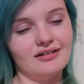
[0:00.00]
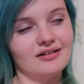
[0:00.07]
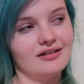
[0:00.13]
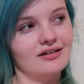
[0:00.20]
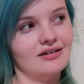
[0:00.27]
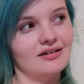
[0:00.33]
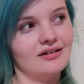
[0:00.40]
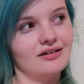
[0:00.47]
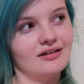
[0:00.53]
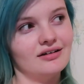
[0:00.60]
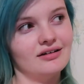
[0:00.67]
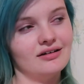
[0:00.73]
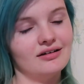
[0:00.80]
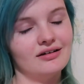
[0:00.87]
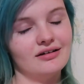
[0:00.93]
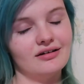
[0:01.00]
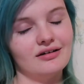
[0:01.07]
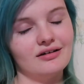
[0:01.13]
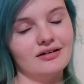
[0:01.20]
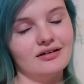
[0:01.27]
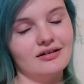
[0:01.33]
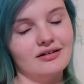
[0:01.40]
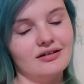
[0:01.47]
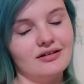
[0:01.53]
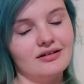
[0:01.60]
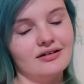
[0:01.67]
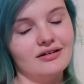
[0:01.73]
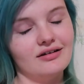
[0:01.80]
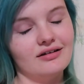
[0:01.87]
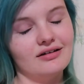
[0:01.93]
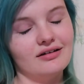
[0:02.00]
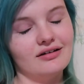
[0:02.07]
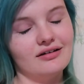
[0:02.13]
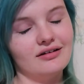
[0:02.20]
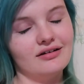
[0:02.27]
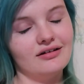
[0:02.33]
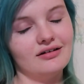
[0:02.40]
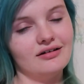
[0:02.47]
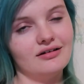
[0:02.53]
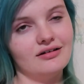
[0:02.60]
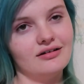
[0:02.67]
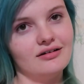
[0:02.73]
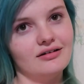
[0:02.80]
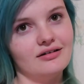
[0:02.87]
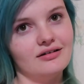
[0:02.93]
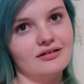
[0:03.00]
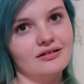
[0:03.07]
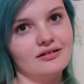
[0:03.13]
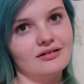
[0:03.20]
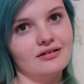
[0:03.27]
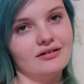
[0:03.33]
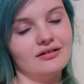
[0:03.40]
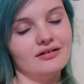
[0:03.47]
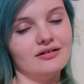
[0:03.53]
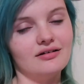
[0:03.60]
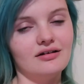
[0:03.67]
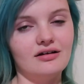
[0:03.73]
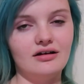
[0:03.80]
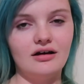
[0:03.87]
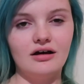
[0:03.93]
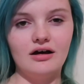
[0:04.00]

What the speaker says: No one is speaking in this clip.